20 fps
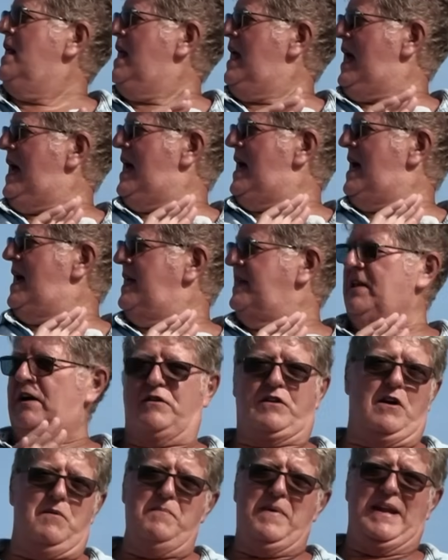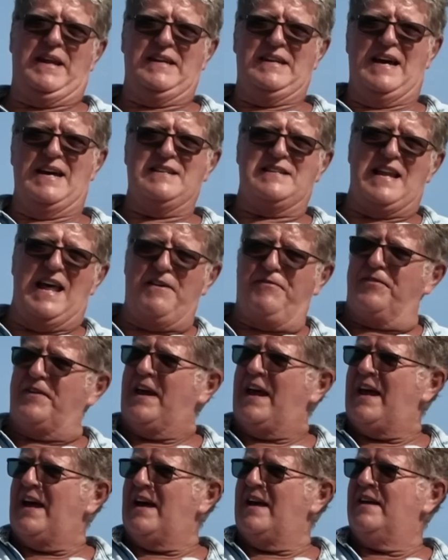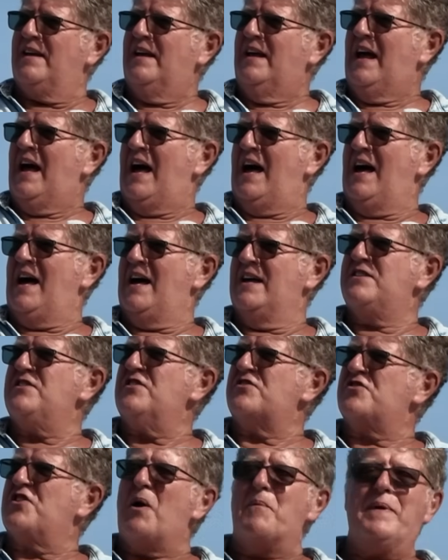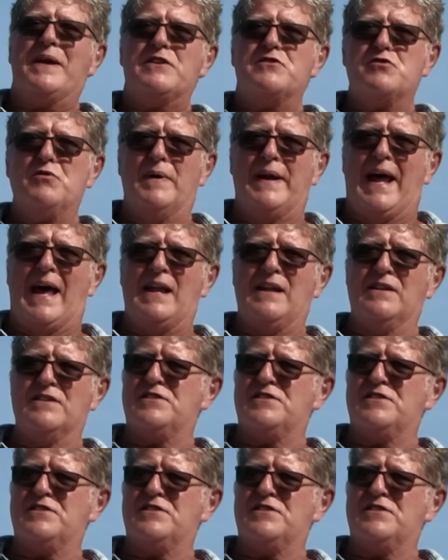Not got many days left here, just coming to an end.